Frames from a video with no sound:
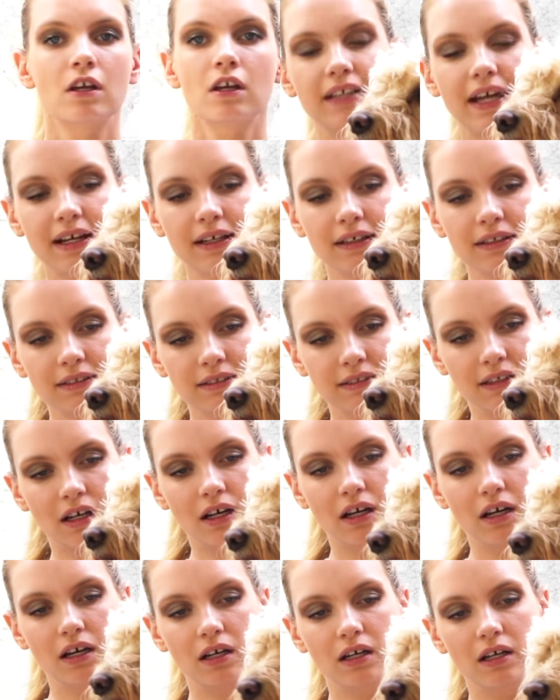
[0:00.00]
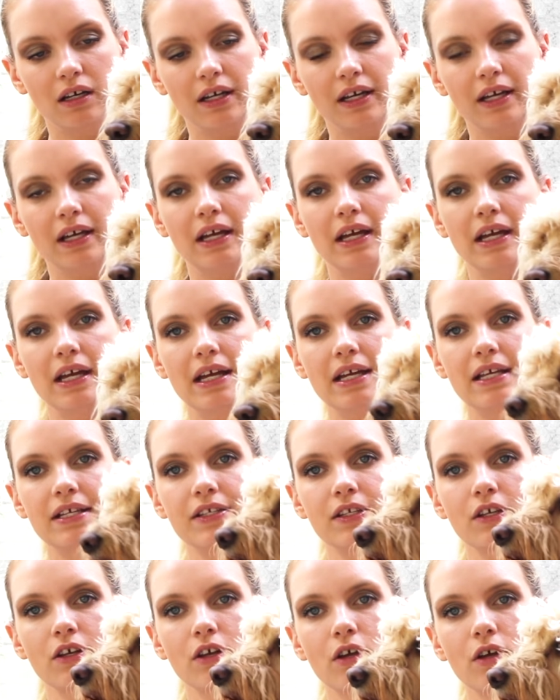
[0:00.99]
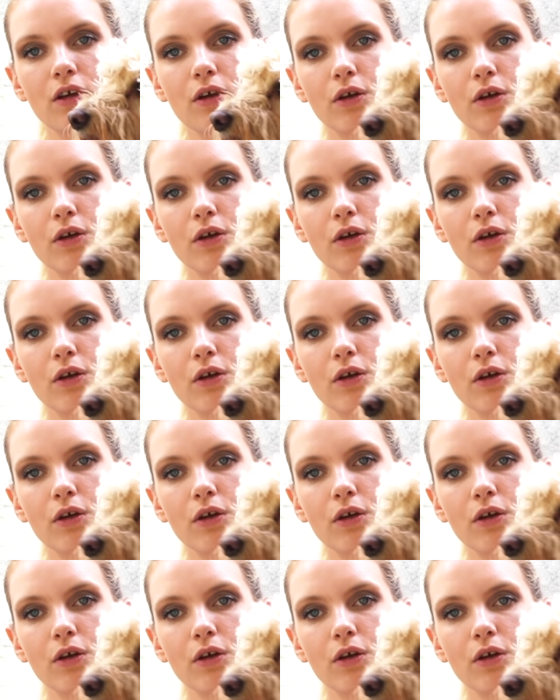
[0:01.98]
Dexter is